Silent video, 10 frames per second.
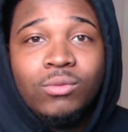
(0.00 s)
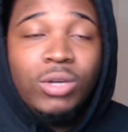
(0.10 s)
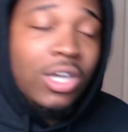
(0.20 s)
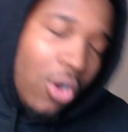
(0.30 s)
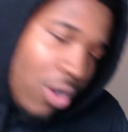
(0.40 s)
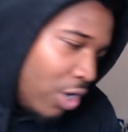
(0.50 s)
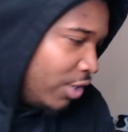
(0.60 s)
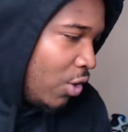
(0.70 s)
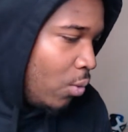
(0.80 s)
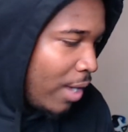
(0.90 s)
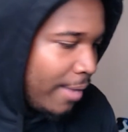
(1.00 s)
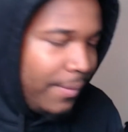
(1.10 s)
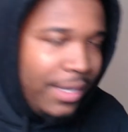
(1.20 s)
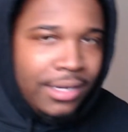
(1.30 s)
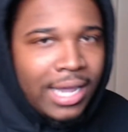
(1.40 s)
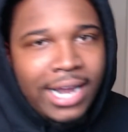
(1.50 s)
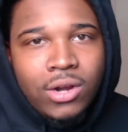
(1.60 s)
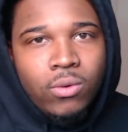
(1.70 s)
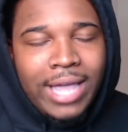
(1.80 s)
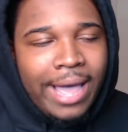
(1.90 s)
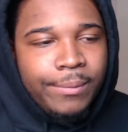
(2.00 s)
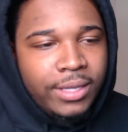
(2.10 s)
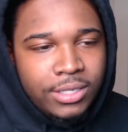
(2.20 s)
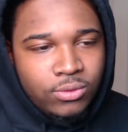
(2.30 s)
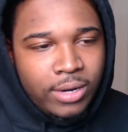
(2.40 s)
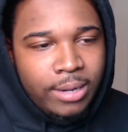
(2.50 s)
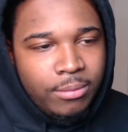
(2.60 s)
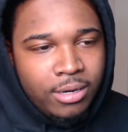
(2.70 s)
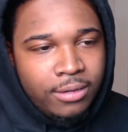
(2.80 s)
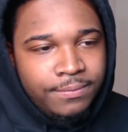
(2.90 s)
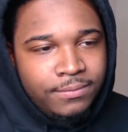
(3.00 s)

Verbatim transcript: We all know YB. Ain't no cap in his rap, bro.